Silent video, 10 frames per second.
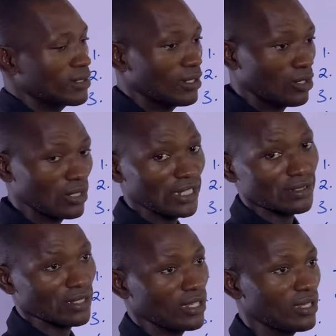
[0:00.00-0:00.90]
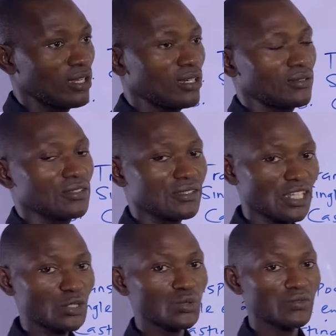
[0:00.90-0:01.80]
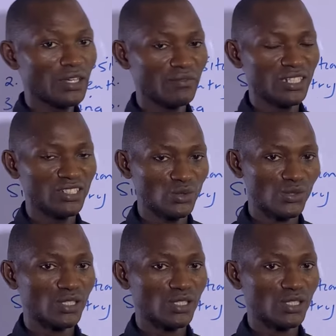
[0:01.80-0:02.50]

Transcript: Or let's say the sales revenue